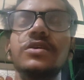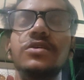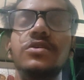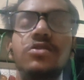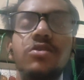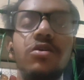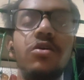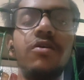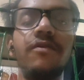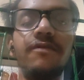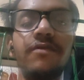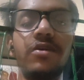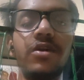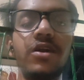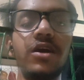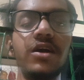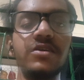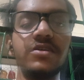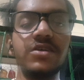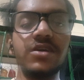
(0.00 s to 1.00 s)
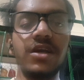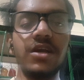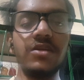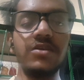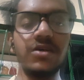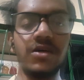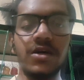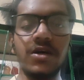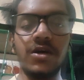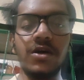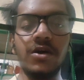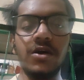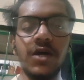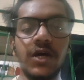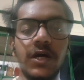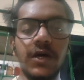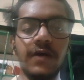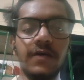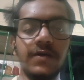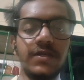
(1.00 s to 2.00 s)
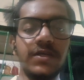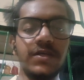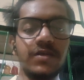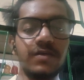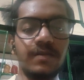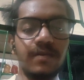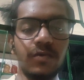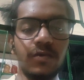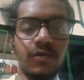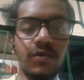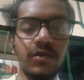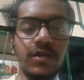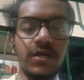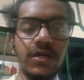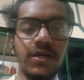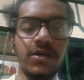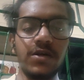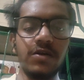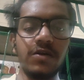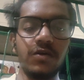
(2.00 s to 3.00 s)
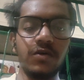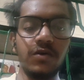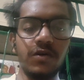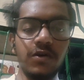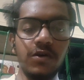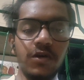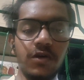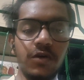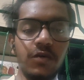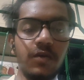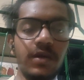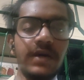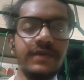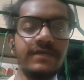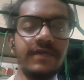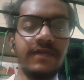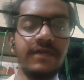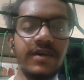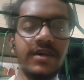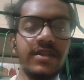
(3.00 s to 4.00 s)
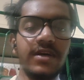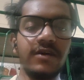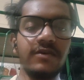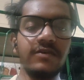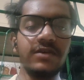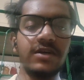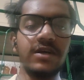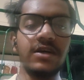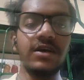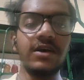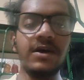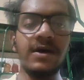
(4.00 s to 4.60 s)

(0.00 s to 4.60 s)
draw for an exchange which is more than 2,50,000,